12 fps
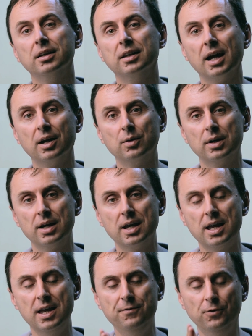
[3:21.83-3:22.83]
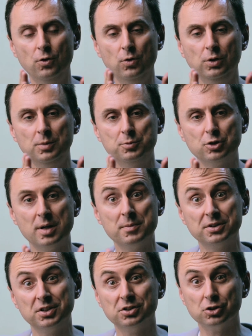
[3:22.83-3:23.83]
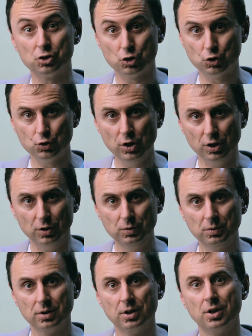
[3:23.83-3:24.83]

Now, if all the premises are true,